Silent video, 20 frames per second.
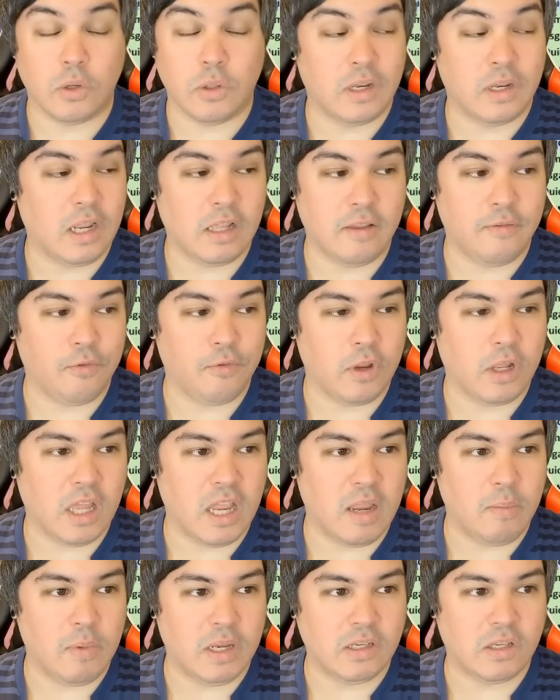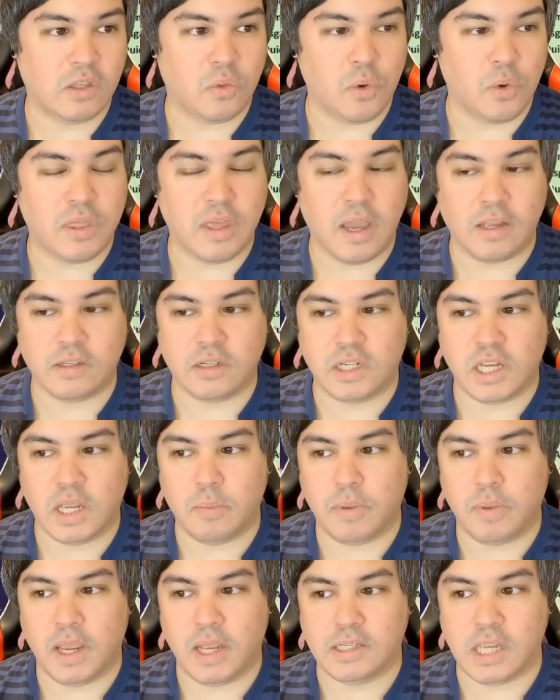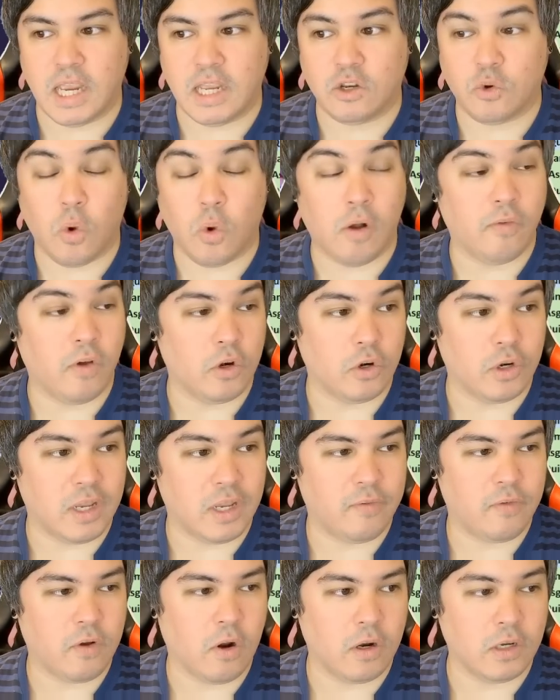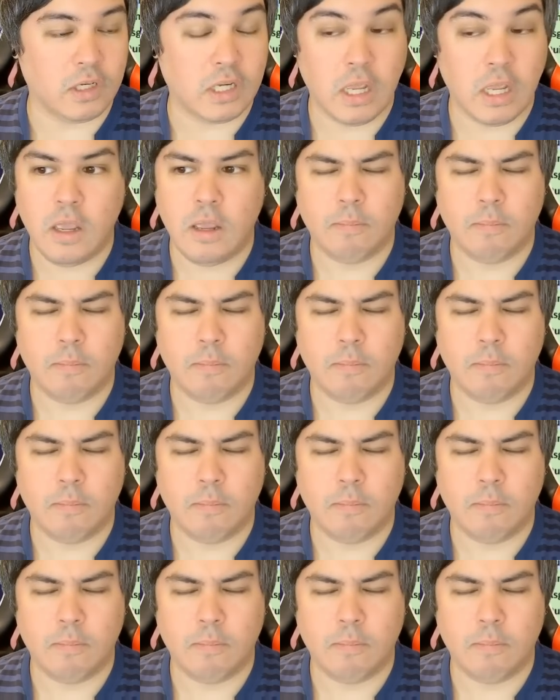the daily free claim is 3,000 10 pads and 1,200 gift cards.